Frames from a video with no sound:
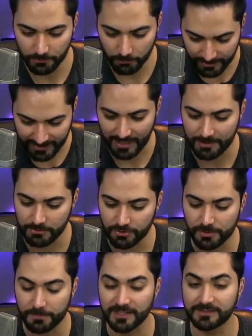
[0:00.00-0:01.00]
became
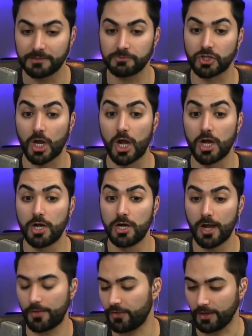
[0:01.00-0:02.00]
YouTube because there was
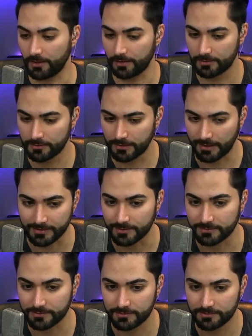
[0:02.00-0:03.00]
nothing like
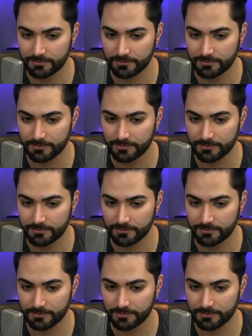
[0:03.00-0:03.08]
it.